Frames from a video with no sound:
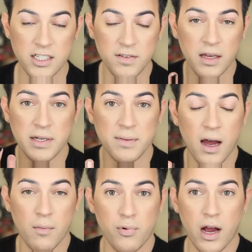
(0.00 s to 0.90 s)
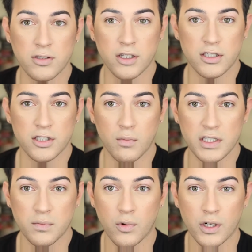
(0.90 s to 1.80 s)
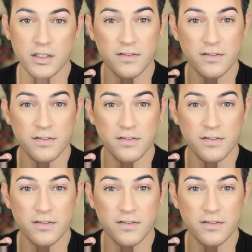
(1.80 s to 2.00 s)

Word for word: I just feel like it makes my brows look so much more